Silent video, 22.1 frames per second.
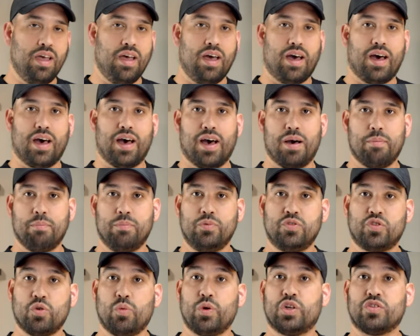Um,
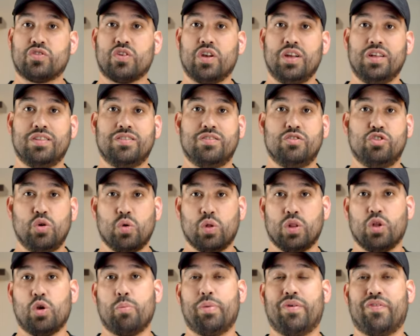so we're just gonna do a
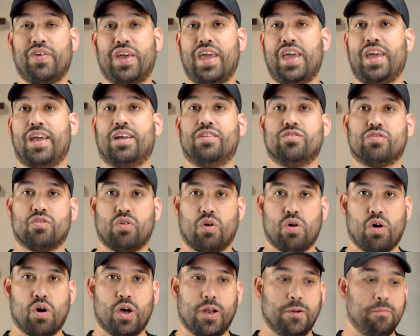little bit of a
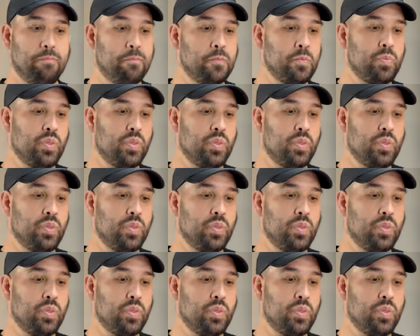hands-on.